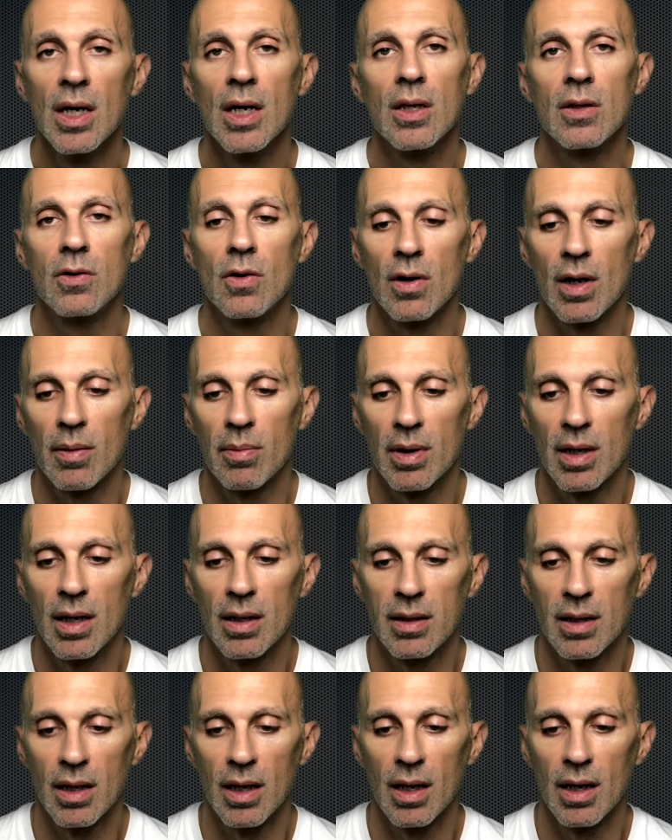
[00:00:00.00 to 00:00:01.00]

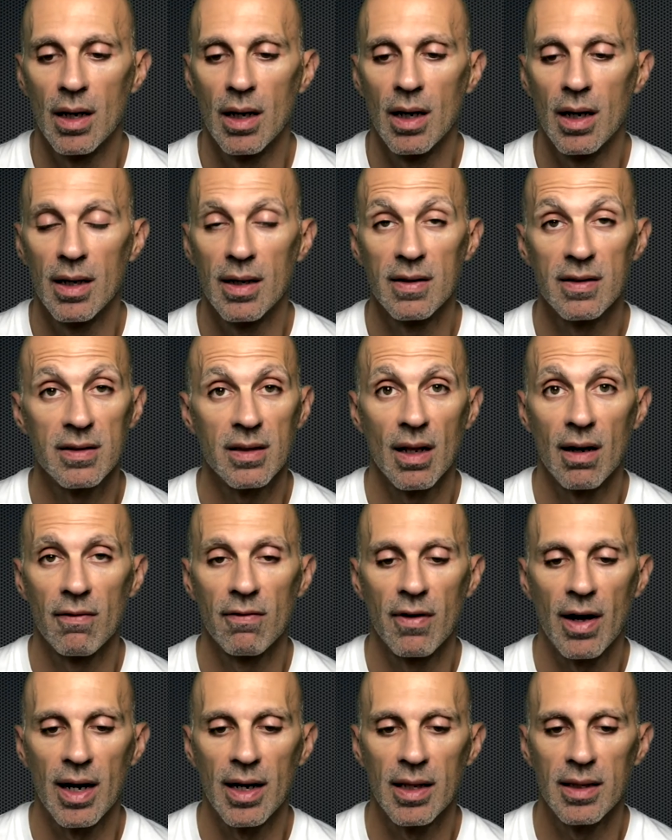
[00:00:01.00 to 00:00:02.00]
durability is still
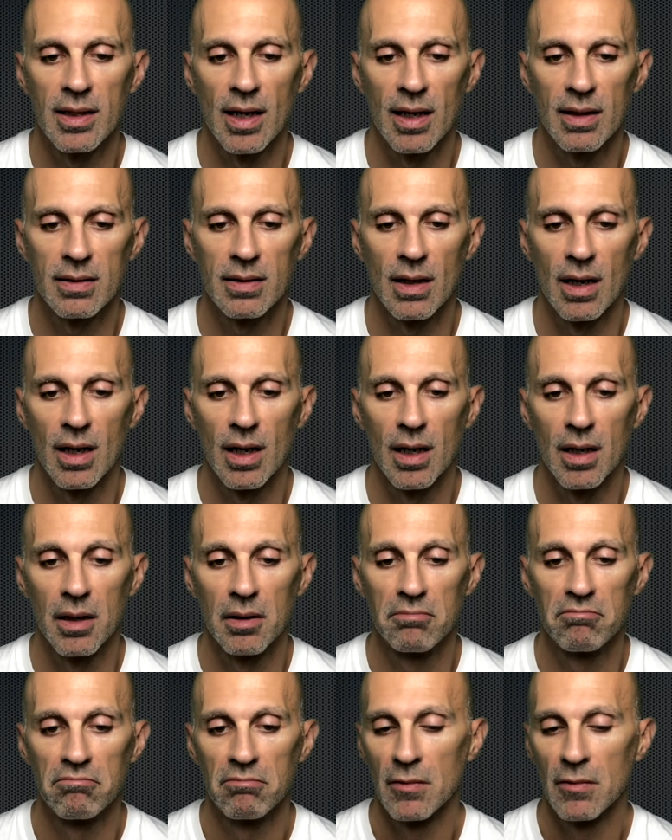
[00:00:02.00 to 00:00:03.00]
valid, and